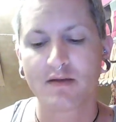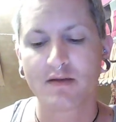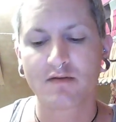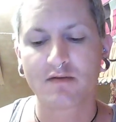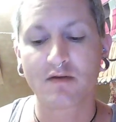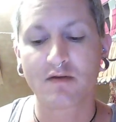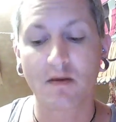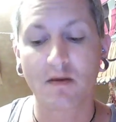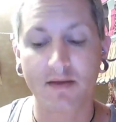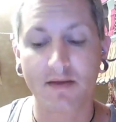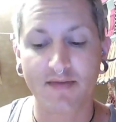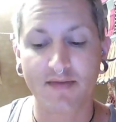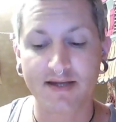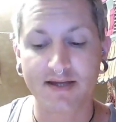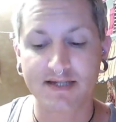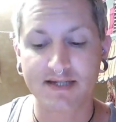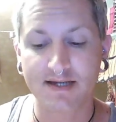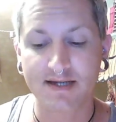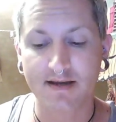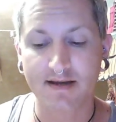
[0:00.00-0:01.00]
So at that
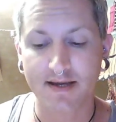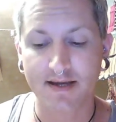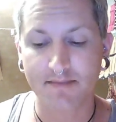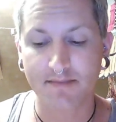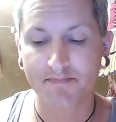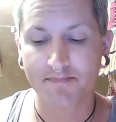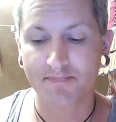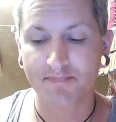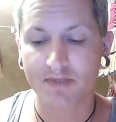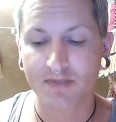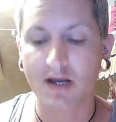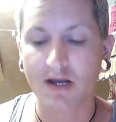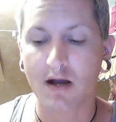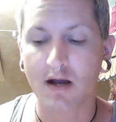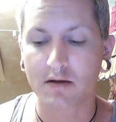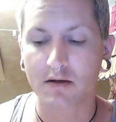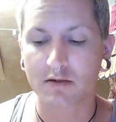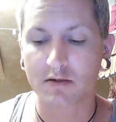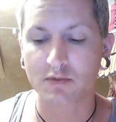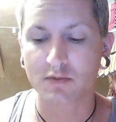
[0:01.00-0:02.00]
time,
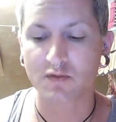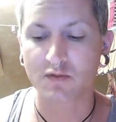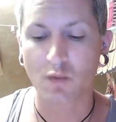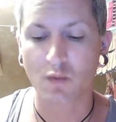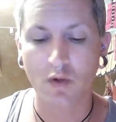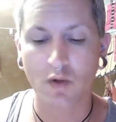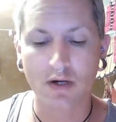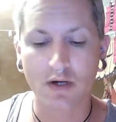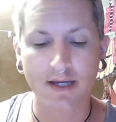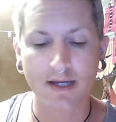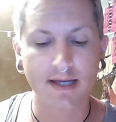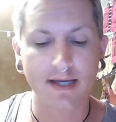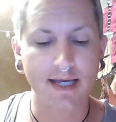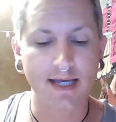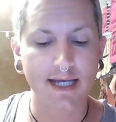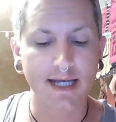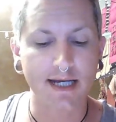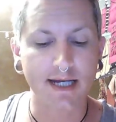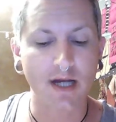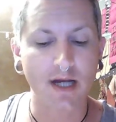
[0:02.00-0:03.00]
Cochrane was working
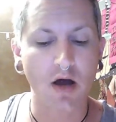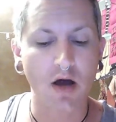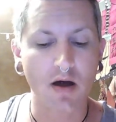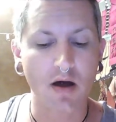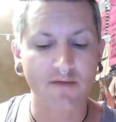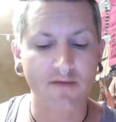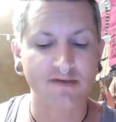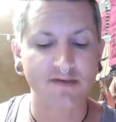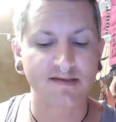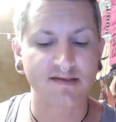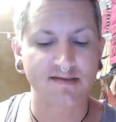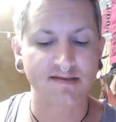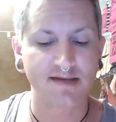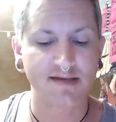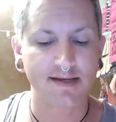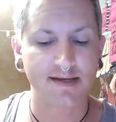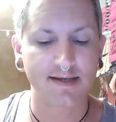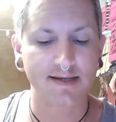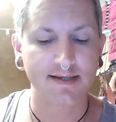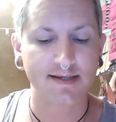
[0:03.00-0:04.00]
in an office as
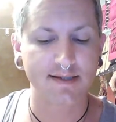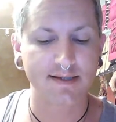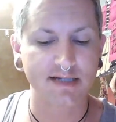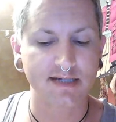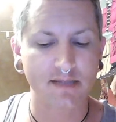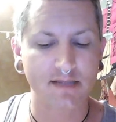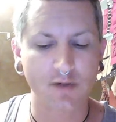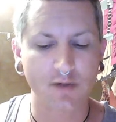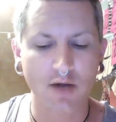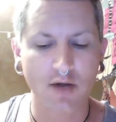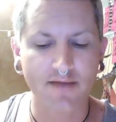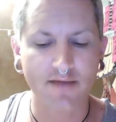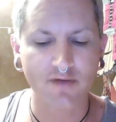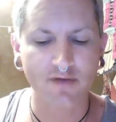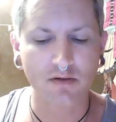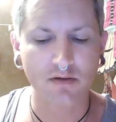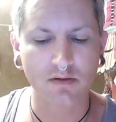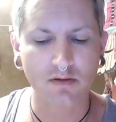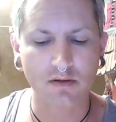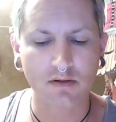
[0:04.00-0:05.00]
a
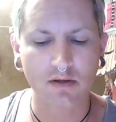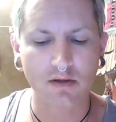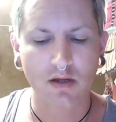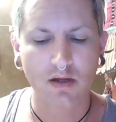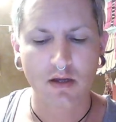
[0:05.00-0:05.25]
typographical